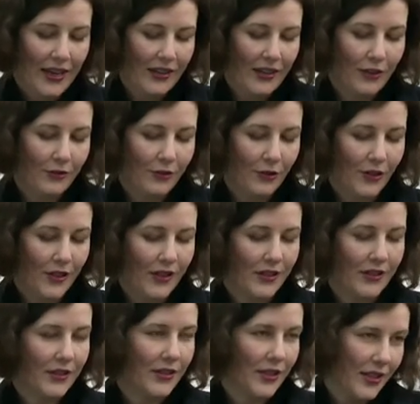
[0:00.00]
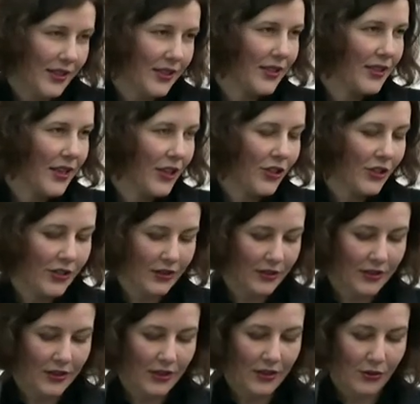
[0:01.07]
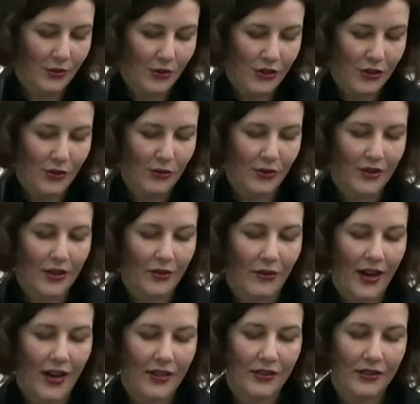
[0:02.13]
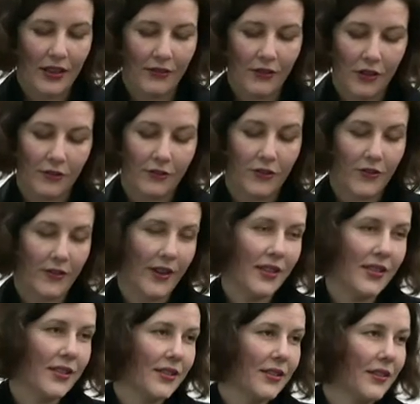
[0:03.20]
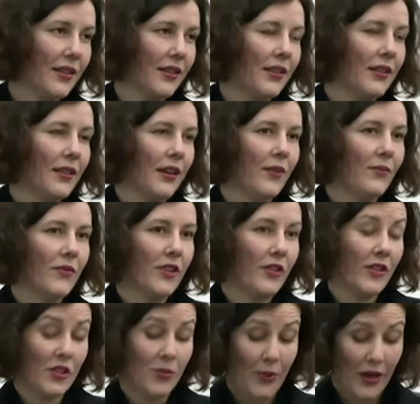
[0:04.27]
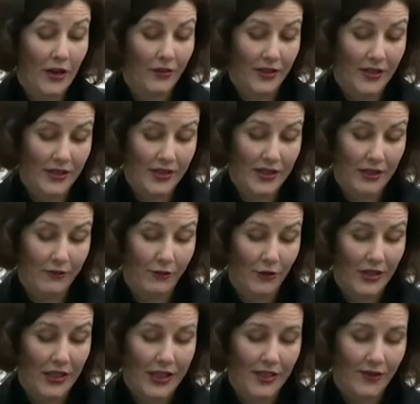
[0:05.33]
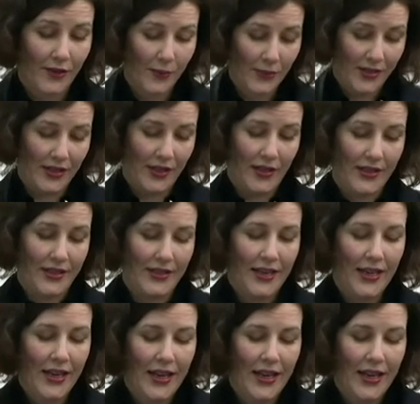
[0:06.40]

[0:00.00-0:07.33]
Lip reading: Therefore, it is essential to ensure the right level of trust and transparency for these websites.